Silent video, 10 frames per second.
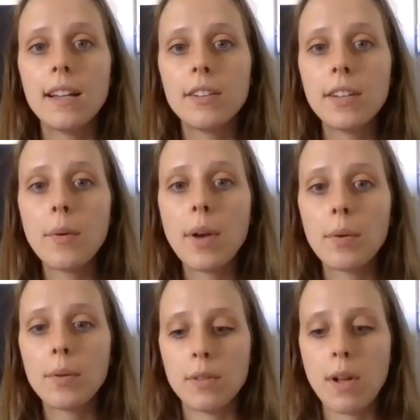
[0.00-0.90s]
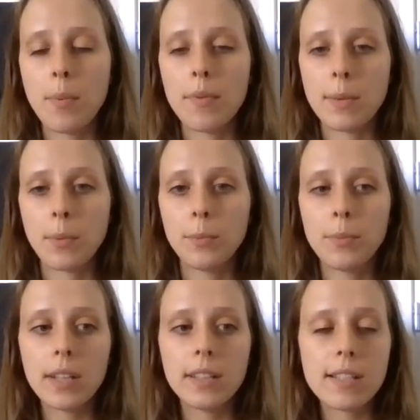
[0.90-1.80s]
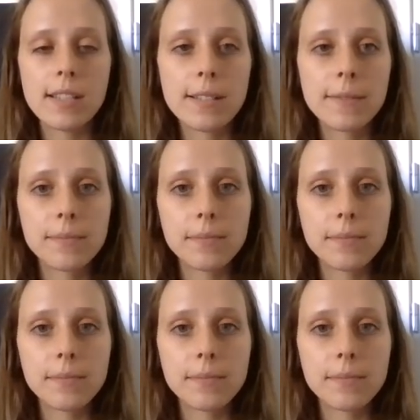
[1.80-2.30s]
Now I will follow up with some good practices.